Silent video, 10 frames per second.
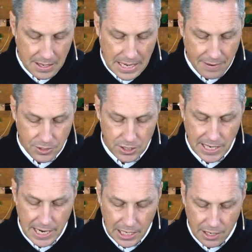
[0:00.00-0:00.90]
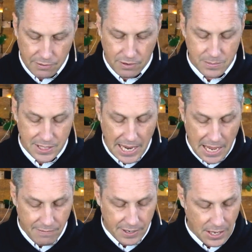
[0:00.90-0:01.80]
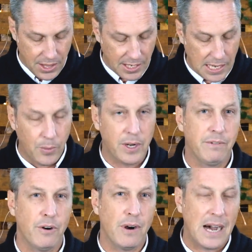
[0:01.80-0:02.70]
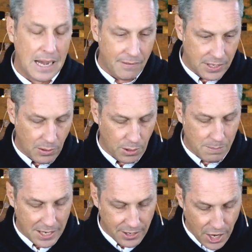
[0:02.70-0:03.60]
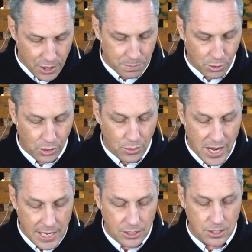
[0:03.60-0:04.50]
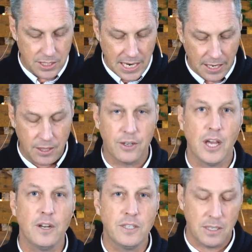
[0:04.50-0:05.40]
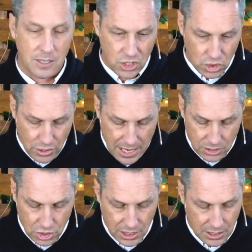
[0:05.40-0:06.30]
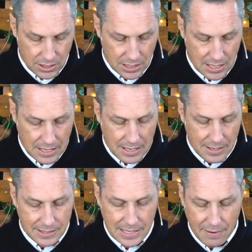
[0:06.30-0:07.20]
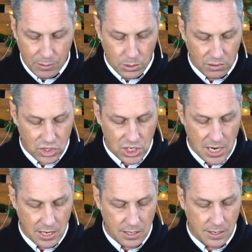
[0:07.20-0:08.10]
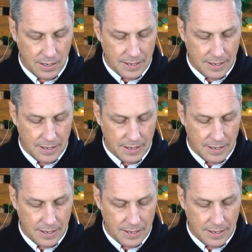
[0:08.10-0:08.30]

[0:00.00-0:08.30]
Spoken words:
having to take over from David, I think I would have arrived there with my notebook ready to take the notes and the strategies that David would have shared,